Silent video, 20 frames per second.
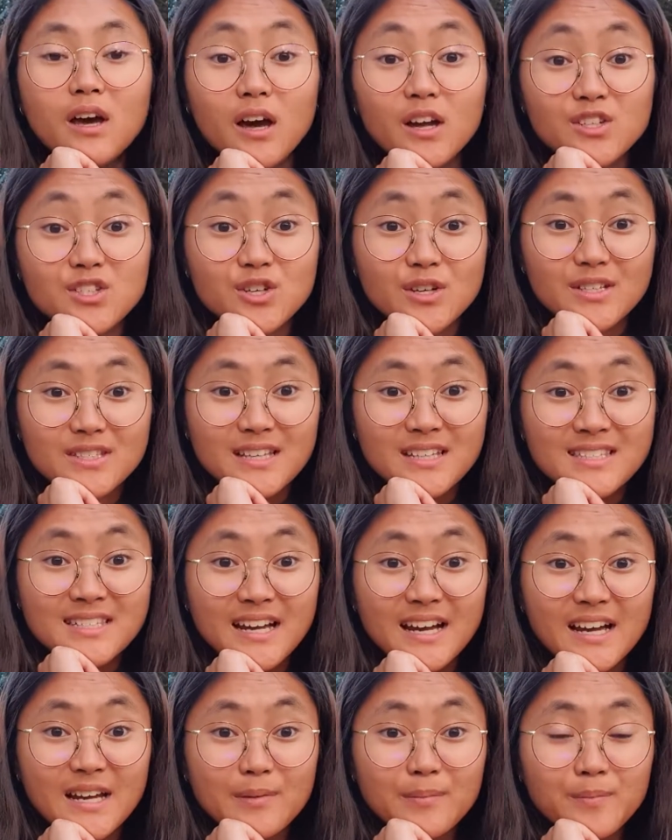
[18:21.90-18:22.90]
enjoying their
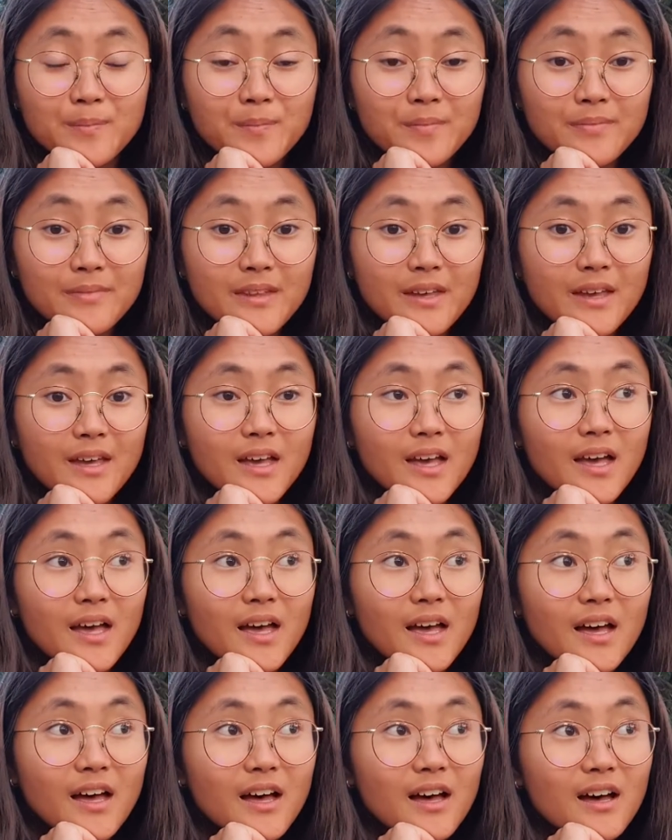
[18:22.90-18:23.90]
time.
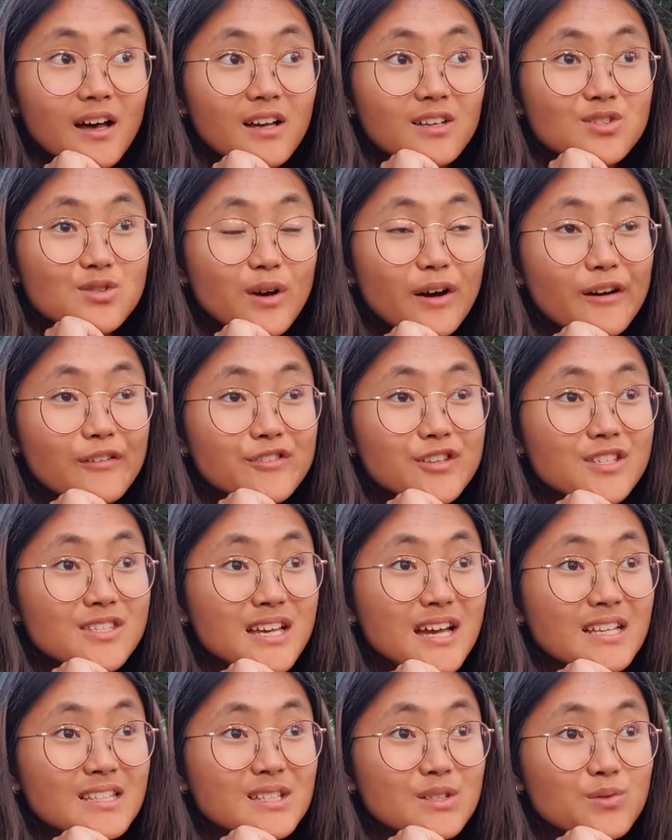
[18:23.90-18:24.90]
So after that,